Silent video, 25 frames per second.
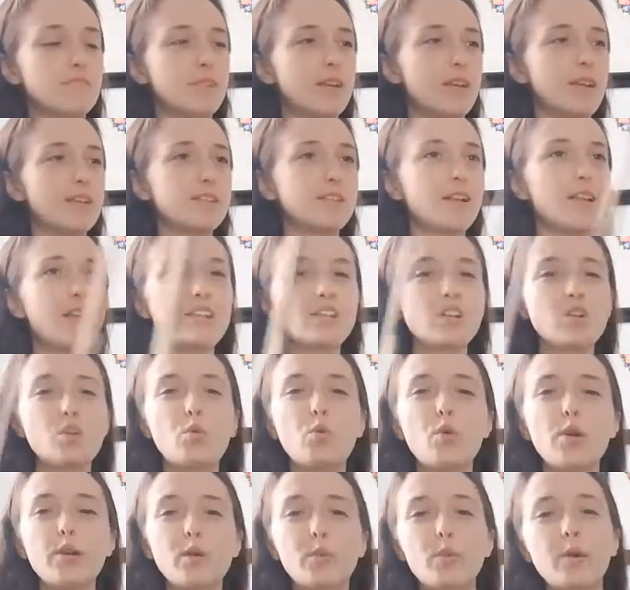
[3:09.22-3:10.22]
it's not like a
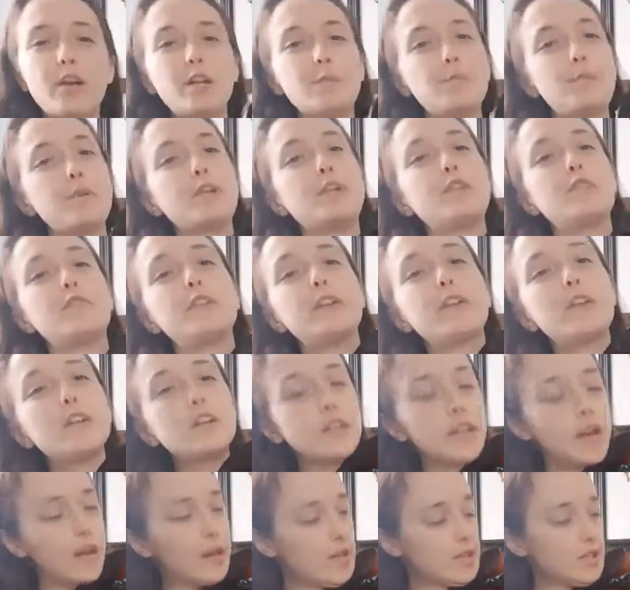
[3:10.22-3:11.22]
quick way to put your finger
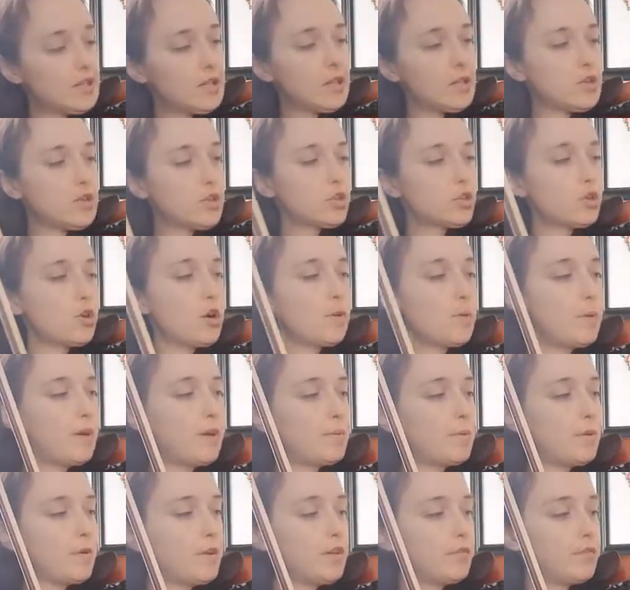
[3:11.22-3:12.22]
down. It's not a strong way
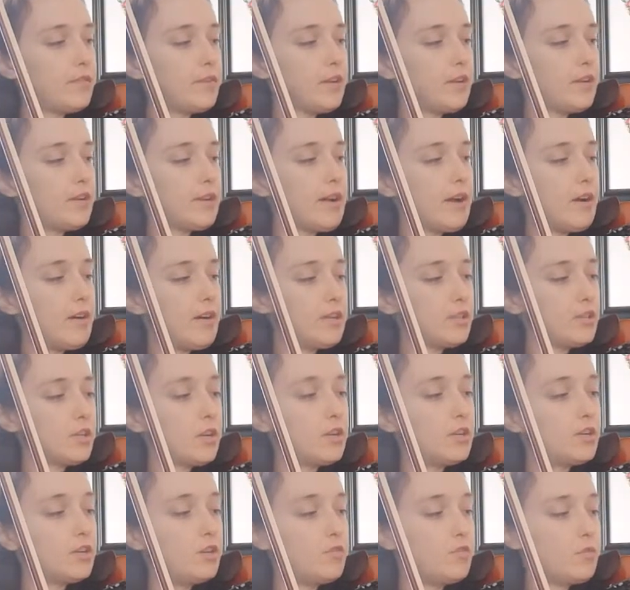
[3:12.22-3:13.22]
to put your finger down. It's
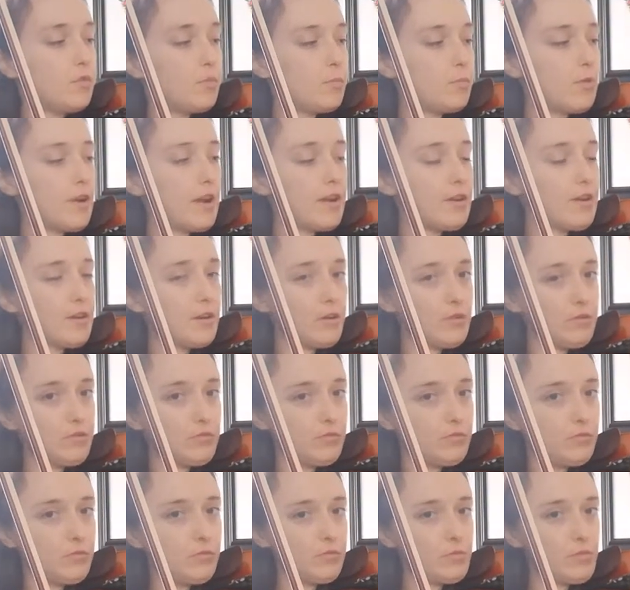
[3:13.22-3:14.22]
hard to do vibrato
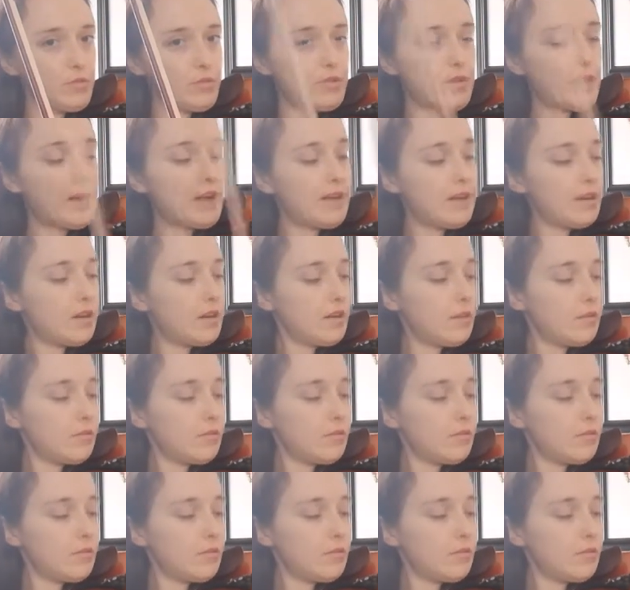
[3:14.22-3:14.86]
with that,